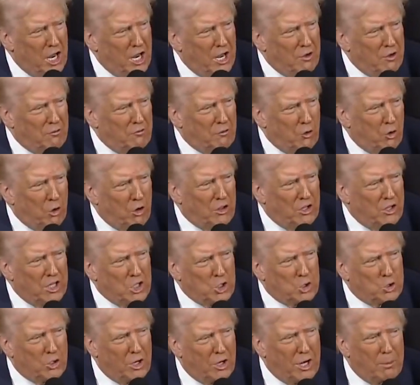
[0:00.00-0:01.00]
tonight for
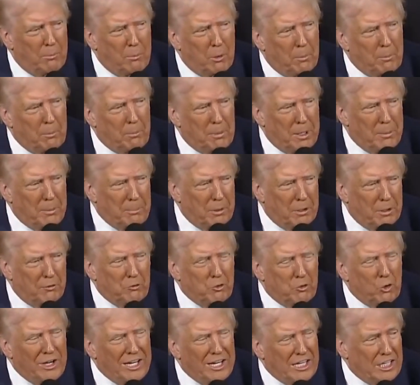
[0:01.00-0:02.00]
the incredible
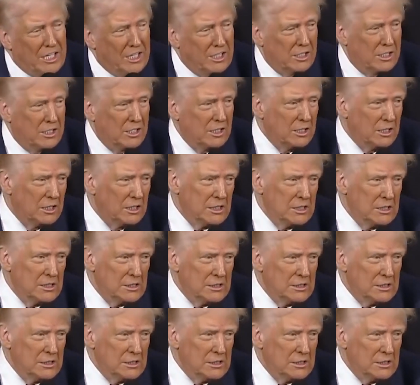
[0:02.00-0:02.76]
people of Greenland.